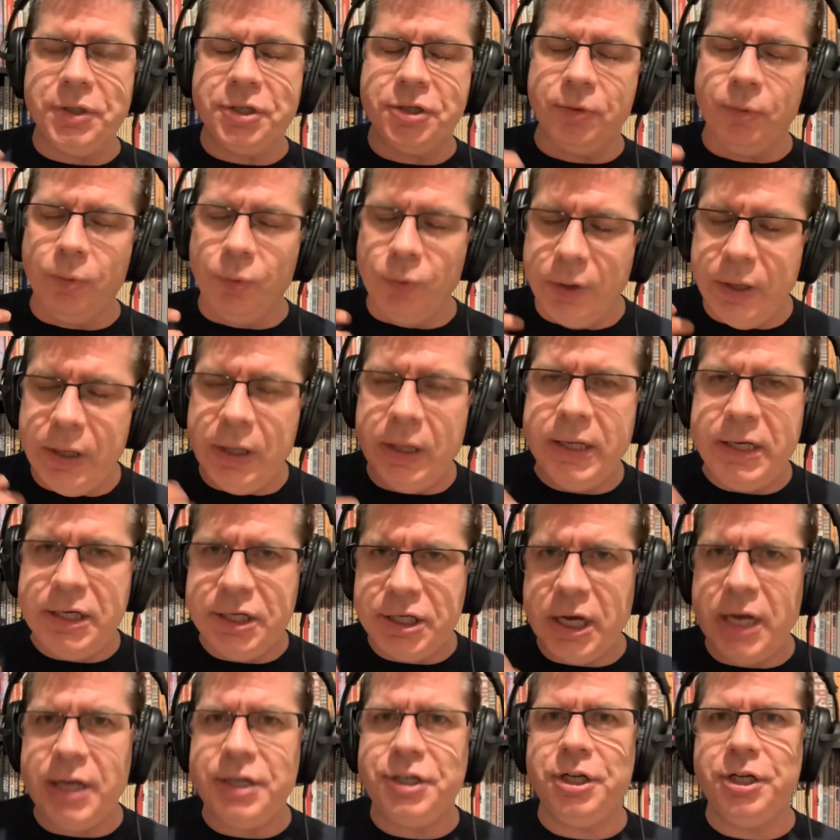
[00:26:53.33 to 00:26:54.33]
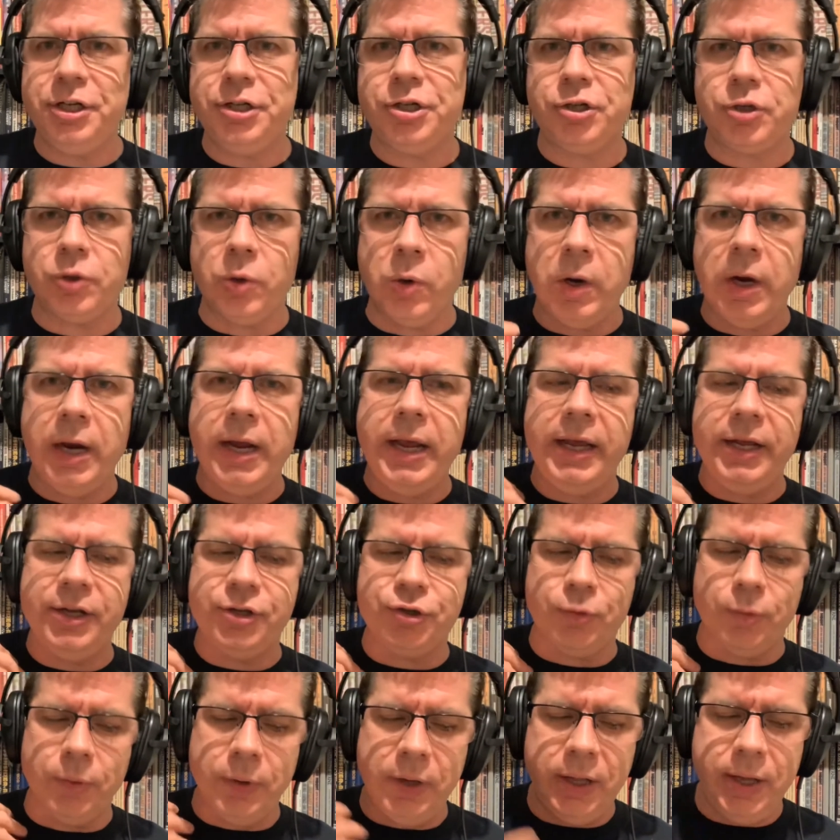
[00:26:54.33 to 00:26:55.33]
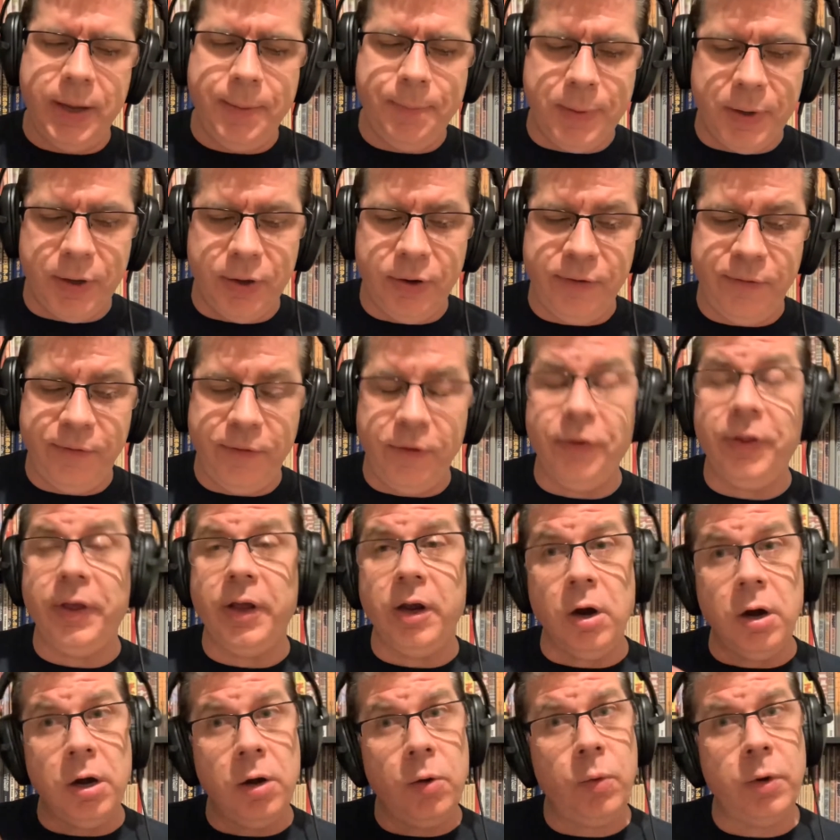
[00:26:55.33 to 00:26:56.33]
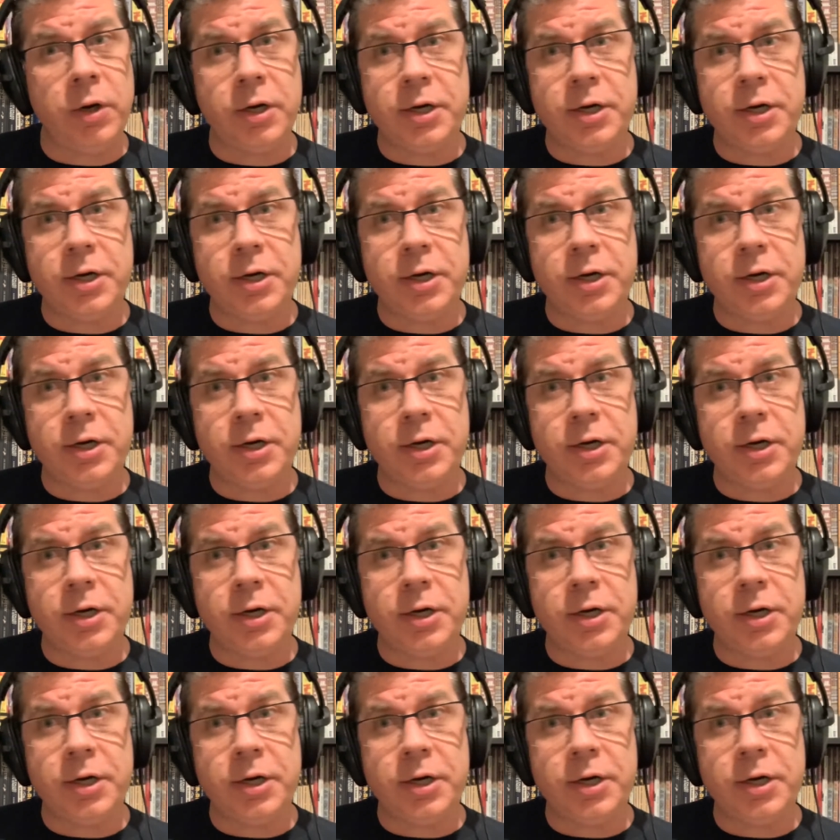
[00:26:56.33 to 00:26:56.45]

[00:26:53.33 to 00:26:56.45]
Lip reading: It's a really touching story. It's really beautiful. The artwork